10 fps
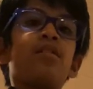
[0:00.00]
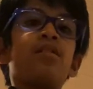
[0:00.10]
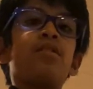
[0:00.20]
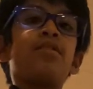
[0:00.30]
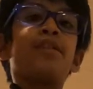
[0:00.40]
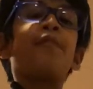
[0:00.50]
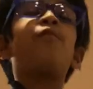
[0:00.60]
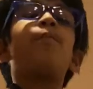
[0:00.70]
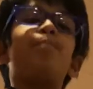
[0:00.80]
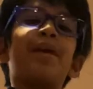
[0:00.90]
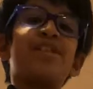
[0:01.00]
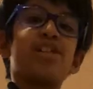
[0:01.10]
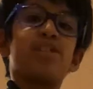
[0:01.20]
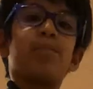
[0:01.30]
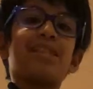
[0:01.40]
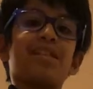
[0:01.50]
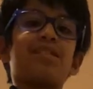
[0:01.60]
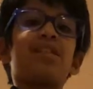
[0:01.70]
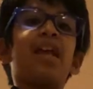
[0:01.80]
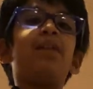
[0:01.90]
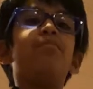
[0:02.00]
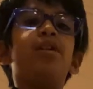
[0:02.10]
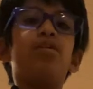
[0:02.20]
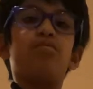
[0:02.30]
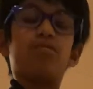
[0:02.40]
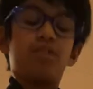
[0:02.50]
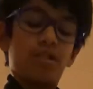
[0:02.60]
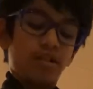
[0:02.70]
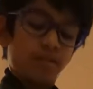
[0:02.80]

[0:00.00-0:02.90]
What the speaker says: They're different pitches, but the same note.